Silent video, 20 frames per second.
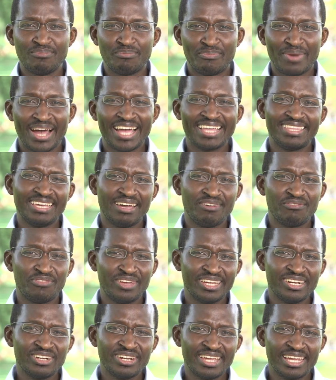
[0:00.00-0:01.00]
By their
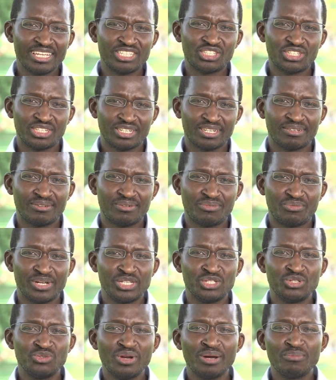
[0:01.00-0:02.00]
very nature,
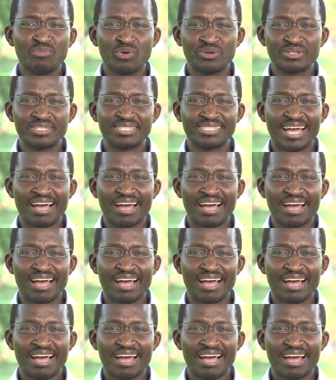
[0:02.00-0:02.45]
renewables